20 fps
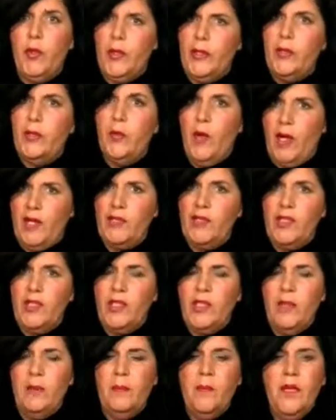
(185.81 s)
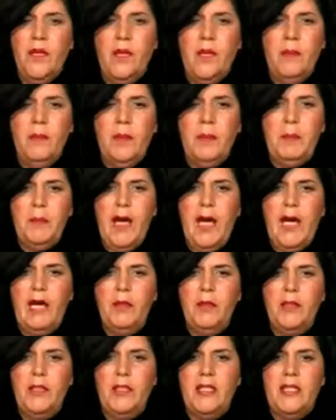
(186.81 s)
or in Washington, but
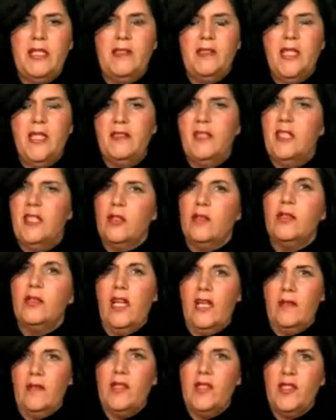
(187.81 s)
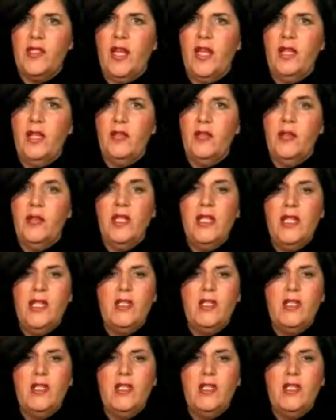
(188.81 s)
power power in that their lifestyle